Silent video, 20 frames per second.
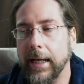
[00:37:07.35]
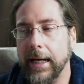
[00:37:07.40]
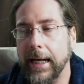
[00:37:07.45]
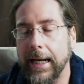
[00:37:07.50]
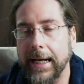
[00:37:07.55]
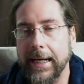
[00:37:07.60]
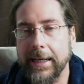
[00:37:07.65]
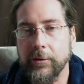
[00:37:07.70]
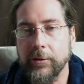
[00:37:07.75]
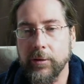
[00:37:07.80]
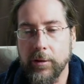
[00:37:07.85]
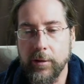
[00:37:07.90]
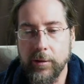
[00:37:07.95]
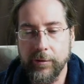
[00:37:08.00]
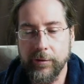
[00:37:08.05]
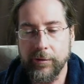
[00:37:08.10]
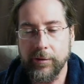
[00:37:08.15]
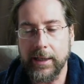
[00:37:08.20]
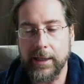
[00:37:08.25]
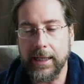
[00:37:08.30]
I
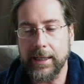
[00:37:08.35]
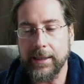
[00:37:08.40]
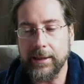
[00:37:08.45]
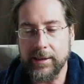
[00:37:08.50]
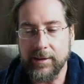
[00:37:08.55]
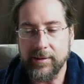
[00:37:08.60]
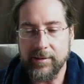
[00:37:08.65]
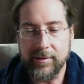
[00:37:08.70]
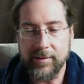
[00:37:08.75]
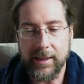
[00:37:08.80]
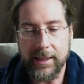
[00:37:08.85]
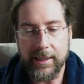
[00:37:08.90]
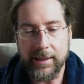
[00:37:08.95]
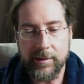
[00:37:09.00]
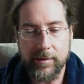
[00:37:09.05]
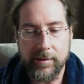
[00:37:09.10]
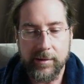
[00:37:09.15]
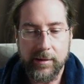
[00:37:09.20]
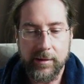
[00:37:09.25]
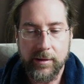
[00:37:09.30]
drove an
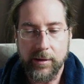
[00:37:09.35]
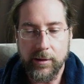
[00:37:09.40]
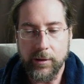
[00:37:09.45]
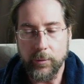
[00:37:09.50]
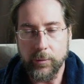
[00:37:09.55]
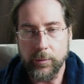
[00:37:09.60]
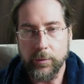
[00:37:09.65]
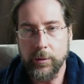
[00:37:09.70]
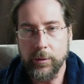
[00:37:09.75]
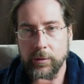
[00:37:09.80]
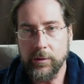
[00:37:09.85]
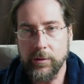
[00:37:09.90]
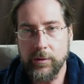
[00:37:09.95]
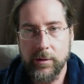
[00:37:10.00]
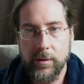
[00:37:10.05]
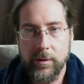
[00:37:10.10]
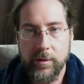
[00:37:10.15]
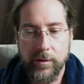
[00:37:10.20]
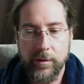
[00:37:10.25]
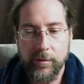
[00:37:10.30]
exact route
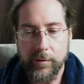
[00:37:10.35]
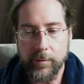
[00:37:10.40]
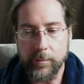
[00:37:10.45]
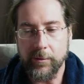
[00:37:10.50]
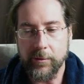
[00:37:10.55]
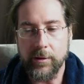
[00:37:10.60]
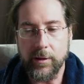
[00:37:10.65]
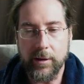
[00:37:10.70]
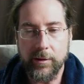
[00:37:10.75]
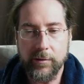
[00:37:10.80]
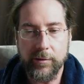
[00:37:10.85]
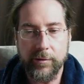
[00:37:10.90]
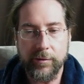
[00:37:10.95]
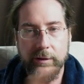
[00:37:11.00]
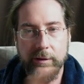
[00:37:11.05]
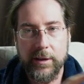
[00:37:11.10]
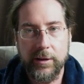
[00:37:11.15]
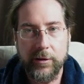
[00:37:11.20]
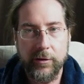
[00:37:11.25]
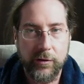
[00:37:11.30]
from start to
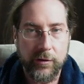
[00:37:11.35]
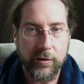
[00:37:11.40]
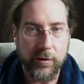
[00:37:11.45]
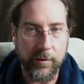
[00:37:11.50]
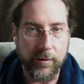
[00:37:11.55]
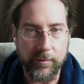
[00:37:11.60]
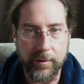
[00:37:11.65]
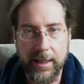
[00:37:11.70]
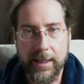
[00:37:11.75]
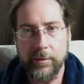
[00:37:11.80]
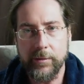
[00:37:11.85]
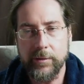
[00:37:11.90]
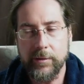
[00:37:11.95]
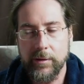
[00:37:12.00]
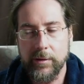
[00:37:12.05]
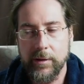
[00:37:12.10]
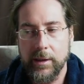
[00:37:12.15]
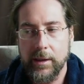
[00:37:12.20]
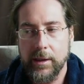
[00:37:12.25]
finish around.